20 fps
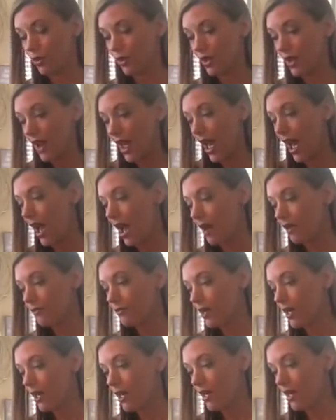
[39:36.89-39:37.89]
can
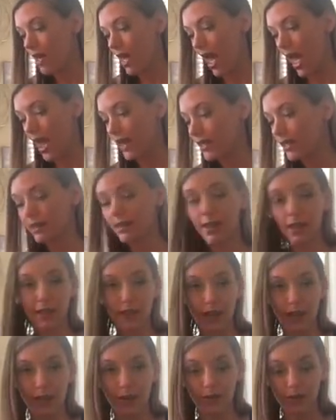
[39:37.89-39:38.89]
have anything
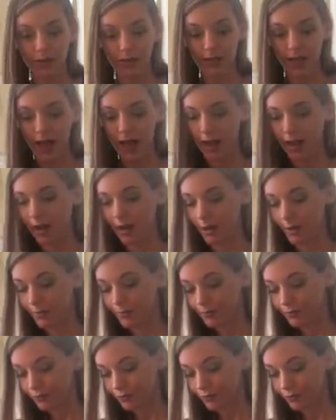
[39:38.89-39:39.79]
that you desire.